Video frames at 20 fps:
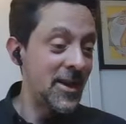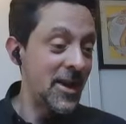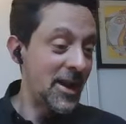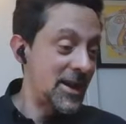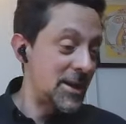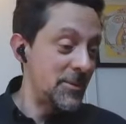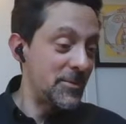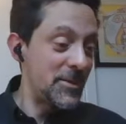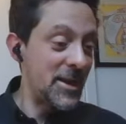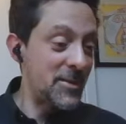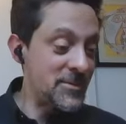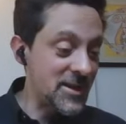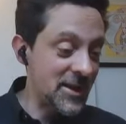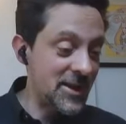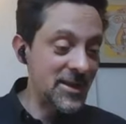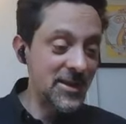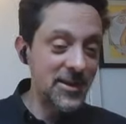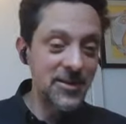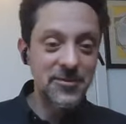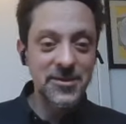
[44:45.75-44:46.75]
I keep name
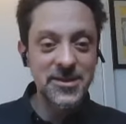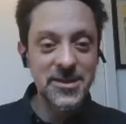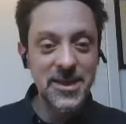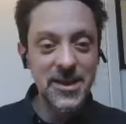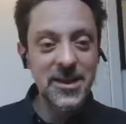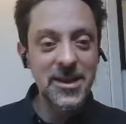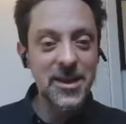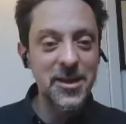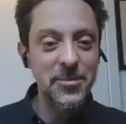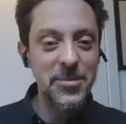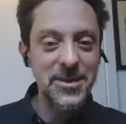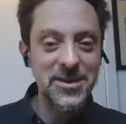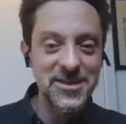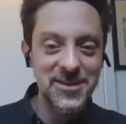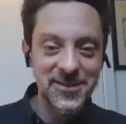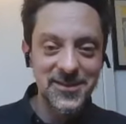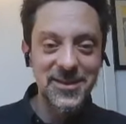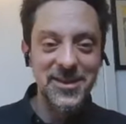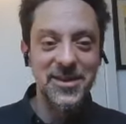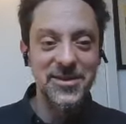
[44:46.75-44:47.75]
checking Christina, but
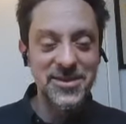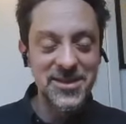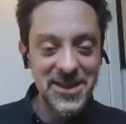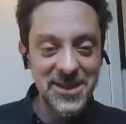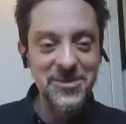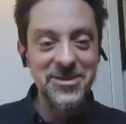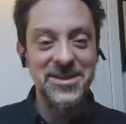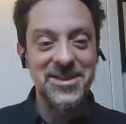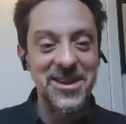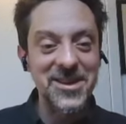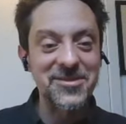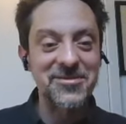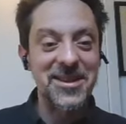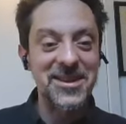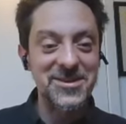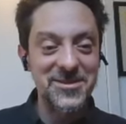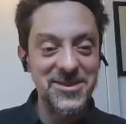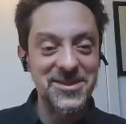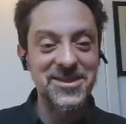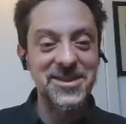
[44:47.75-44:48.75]
she was an
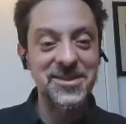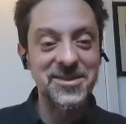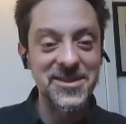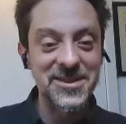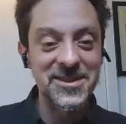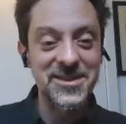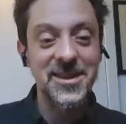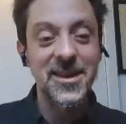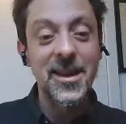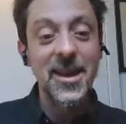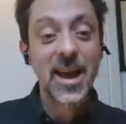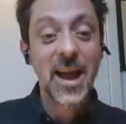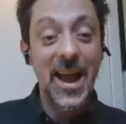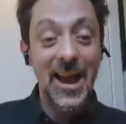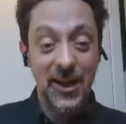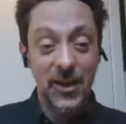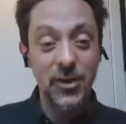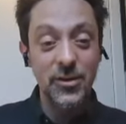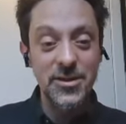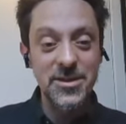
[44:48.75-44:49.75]
undergraduate student
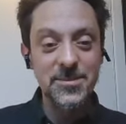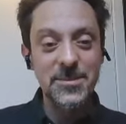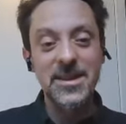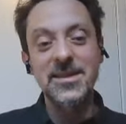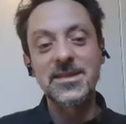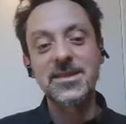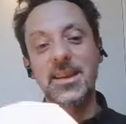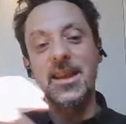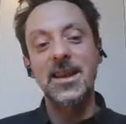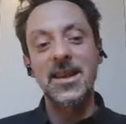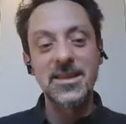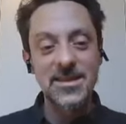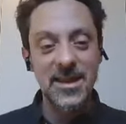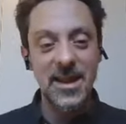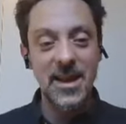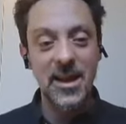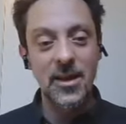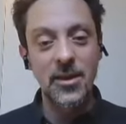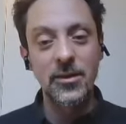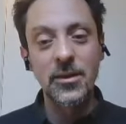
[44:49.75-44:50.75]
at Goldsmiths and is
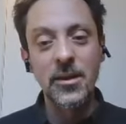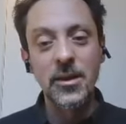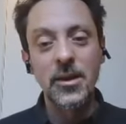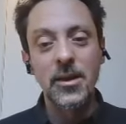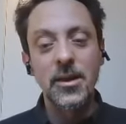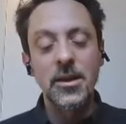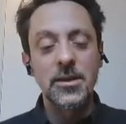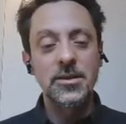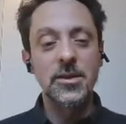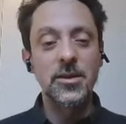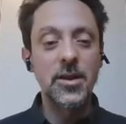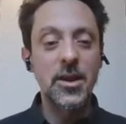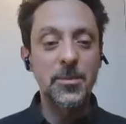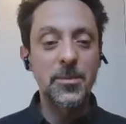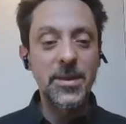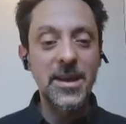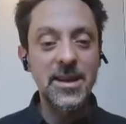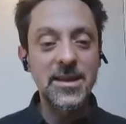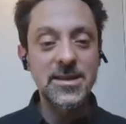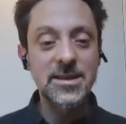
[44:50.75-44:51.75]
now doing a
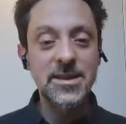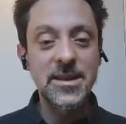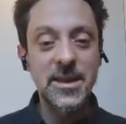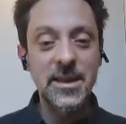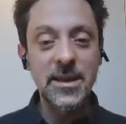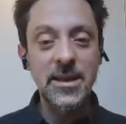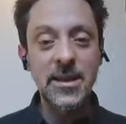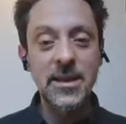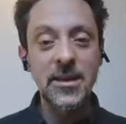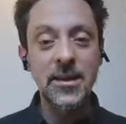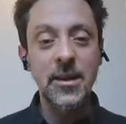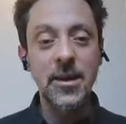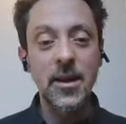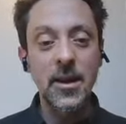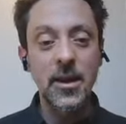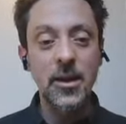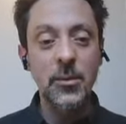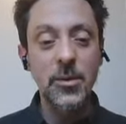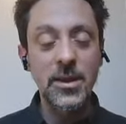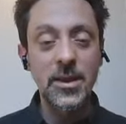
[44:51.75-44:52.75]
PhD
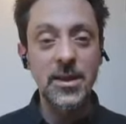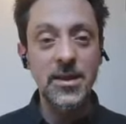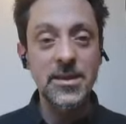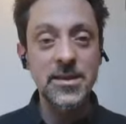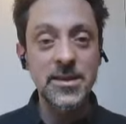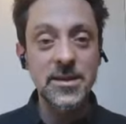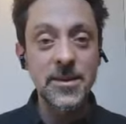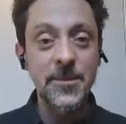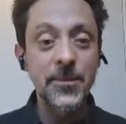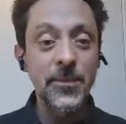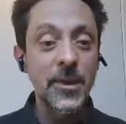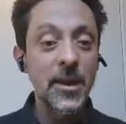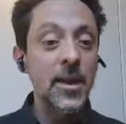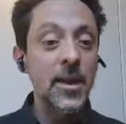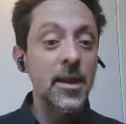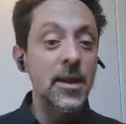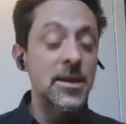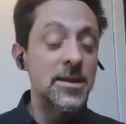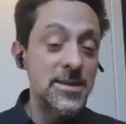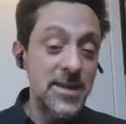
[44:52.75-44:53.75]
with us.
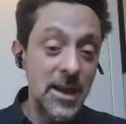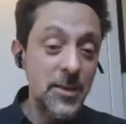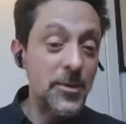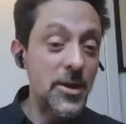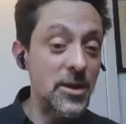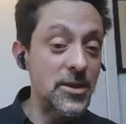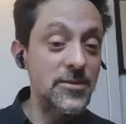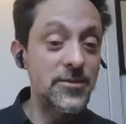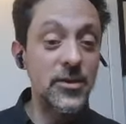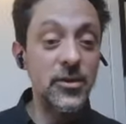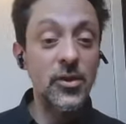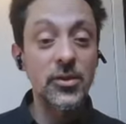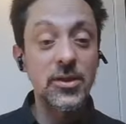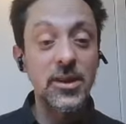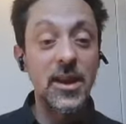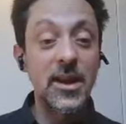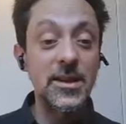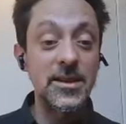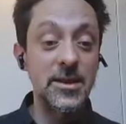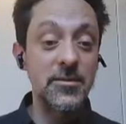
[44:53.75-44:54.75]
Same goes for an
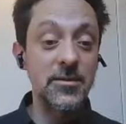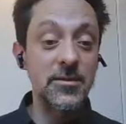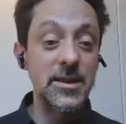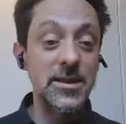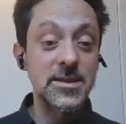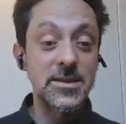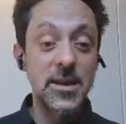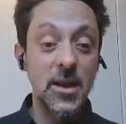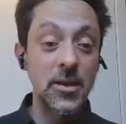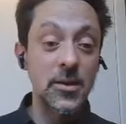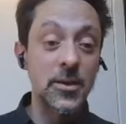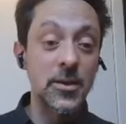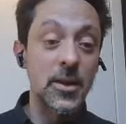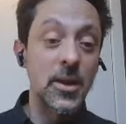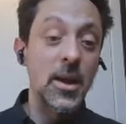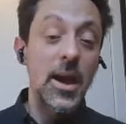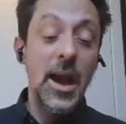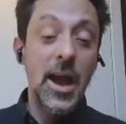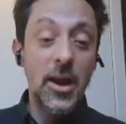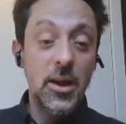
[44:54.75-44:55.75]
online degree. So
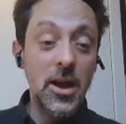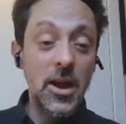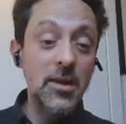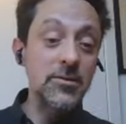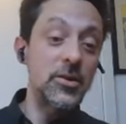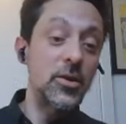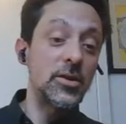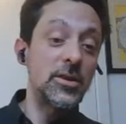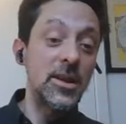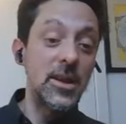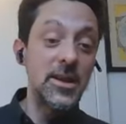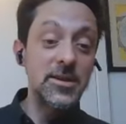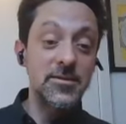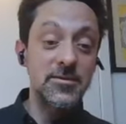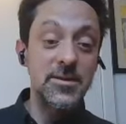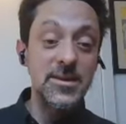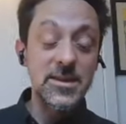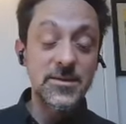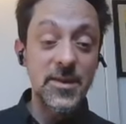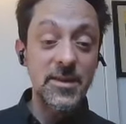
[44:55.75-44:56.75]
our current online
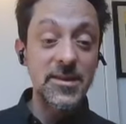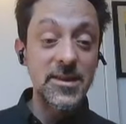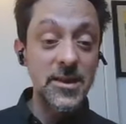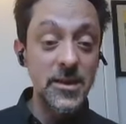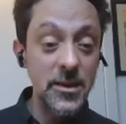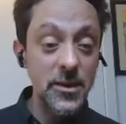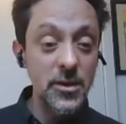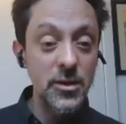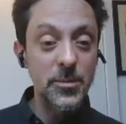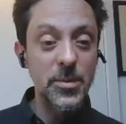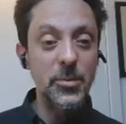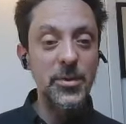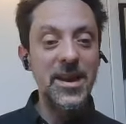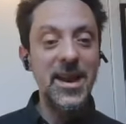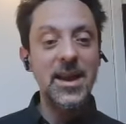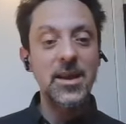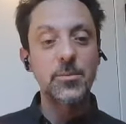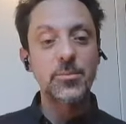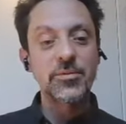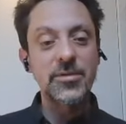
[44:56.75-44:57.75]
degree is very new, but we
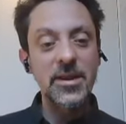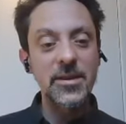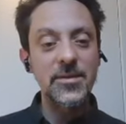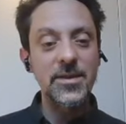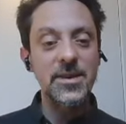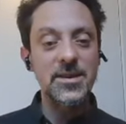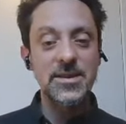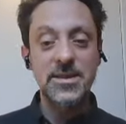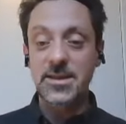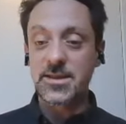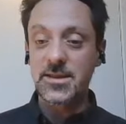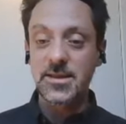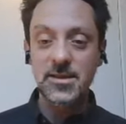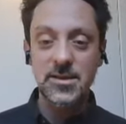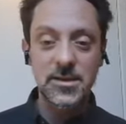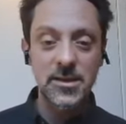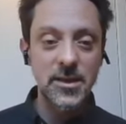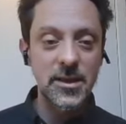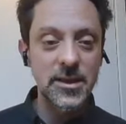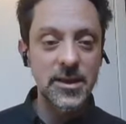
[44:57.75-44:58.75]
had a previous
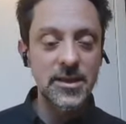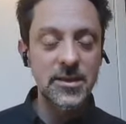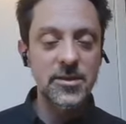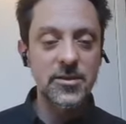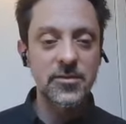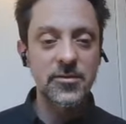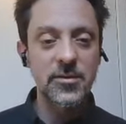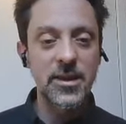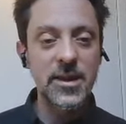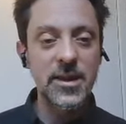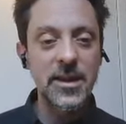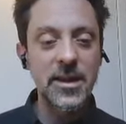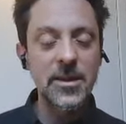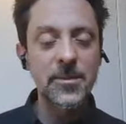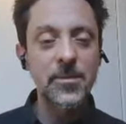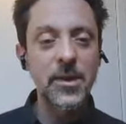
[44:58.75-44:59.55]
distance learning degree.